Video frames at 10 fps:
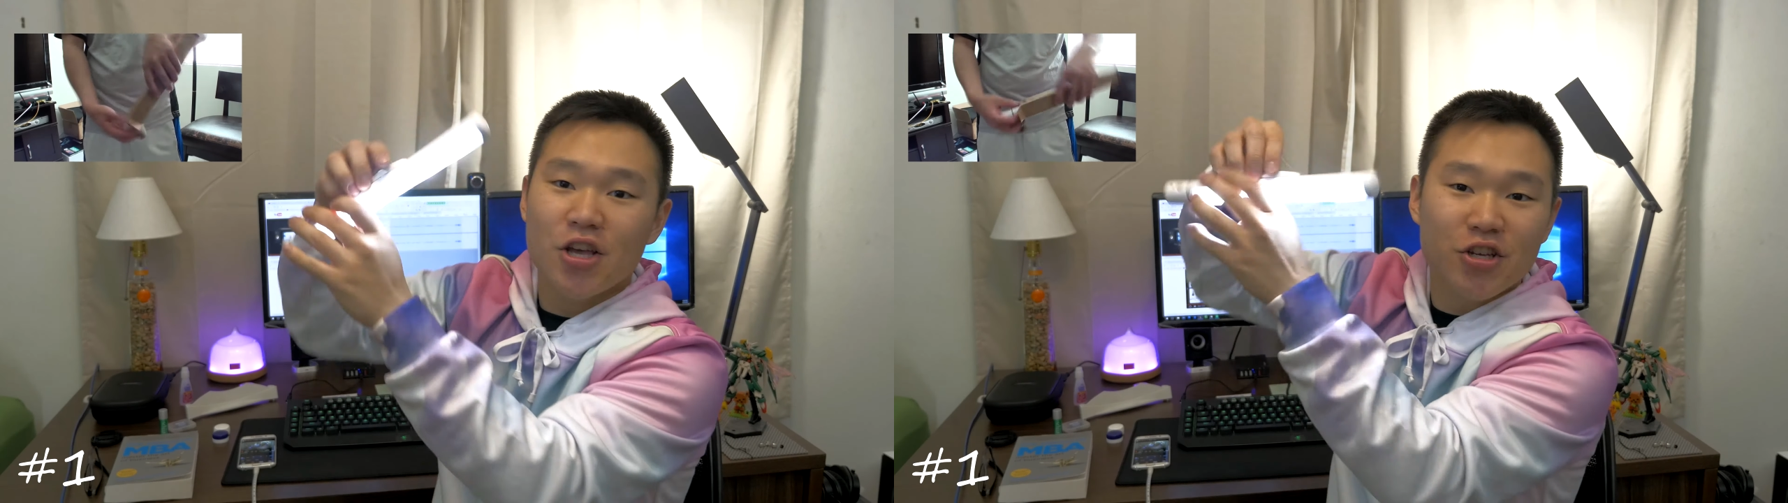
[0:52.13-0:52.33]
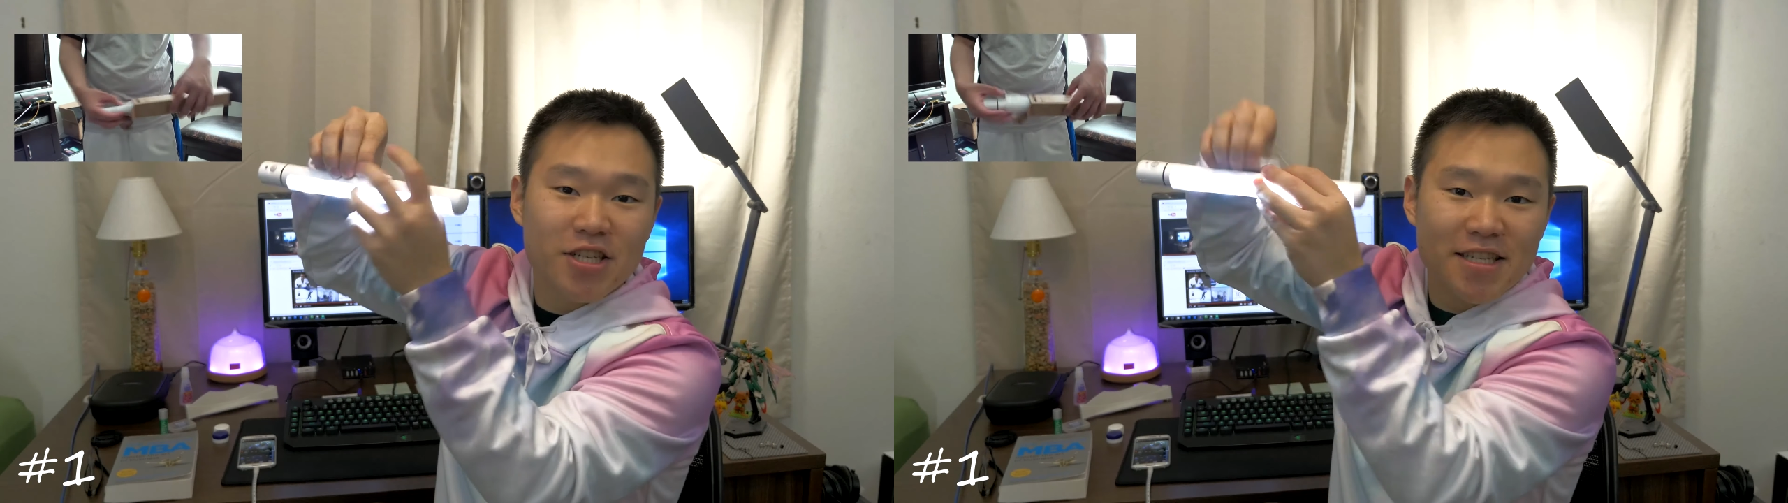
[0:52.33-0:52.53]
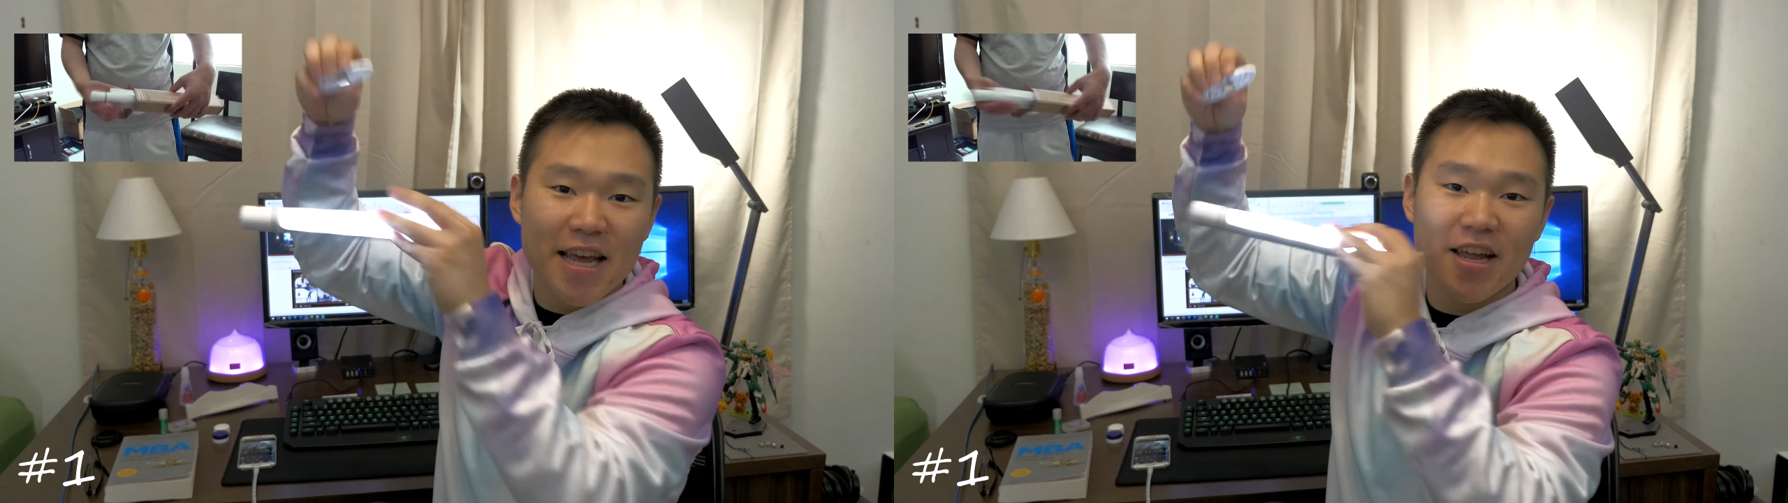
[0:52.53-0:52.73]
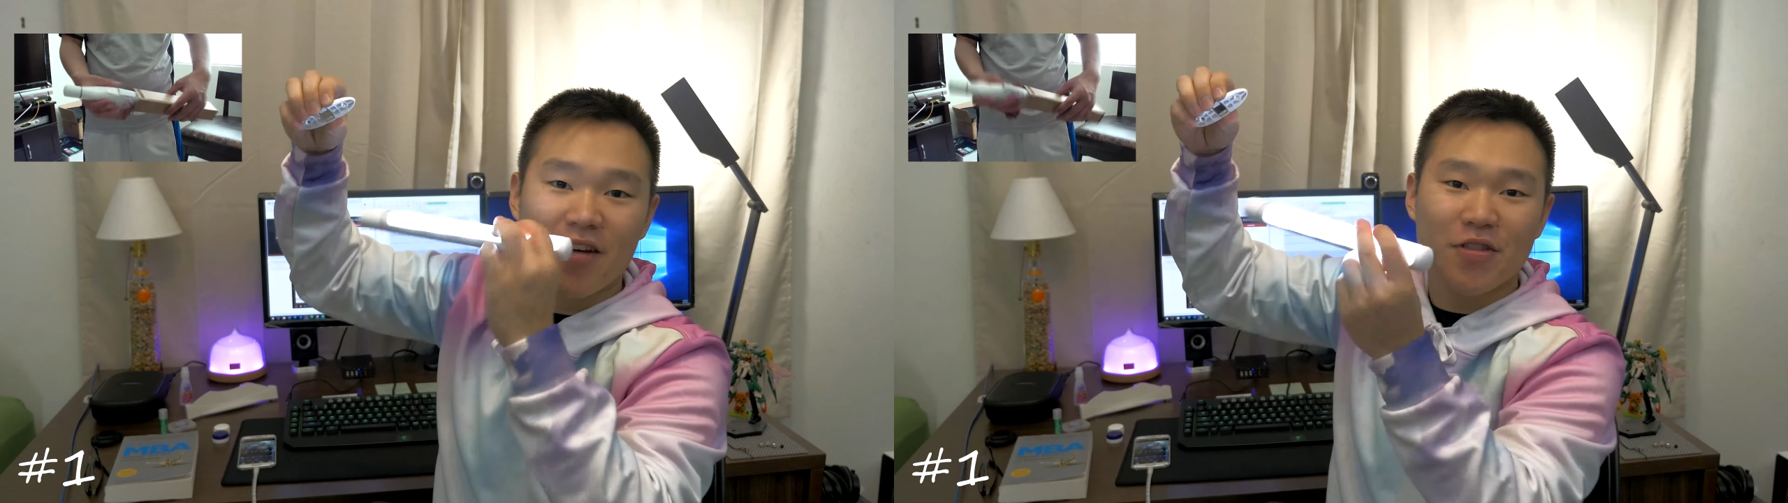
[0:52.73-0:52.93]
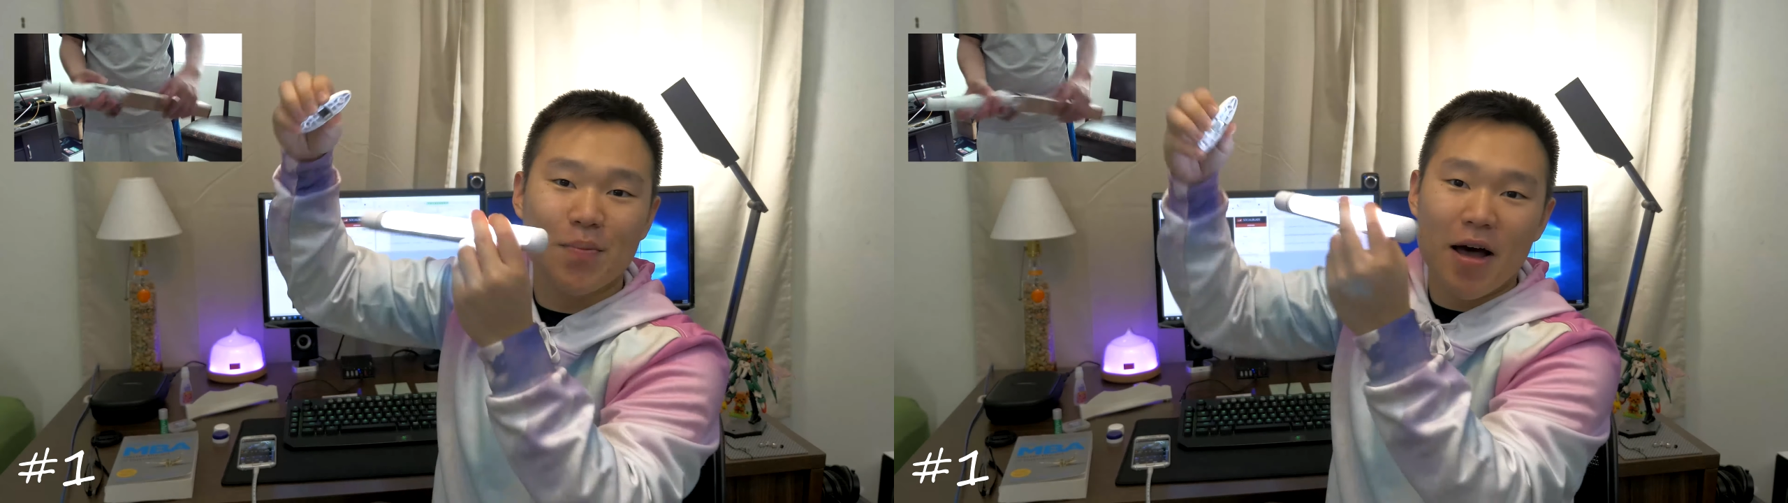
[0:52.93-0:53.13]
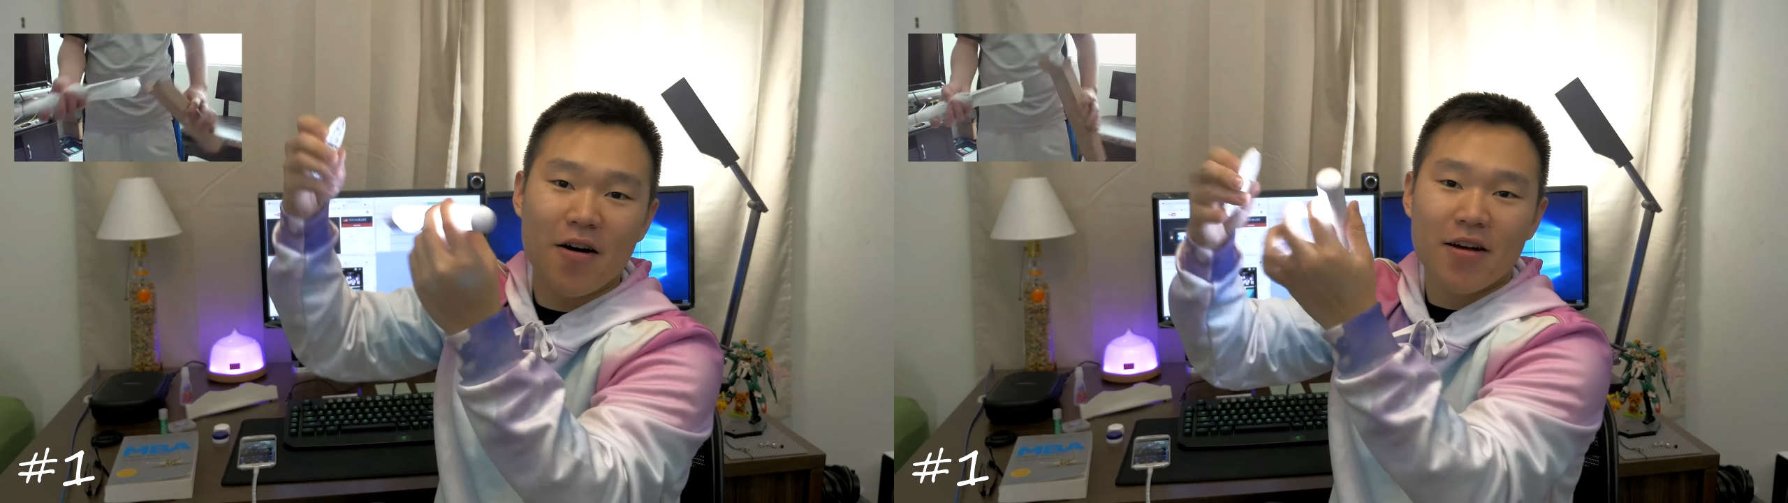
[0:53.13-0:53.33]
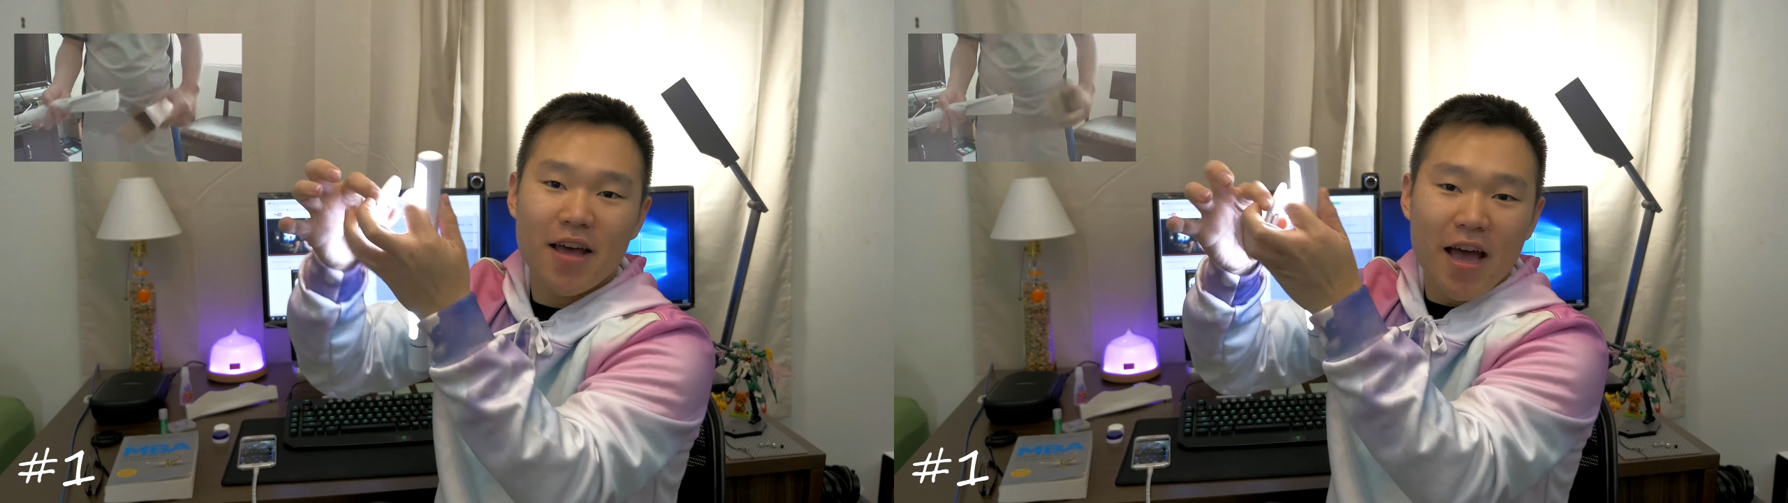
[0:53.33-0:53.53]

You just take it off the mount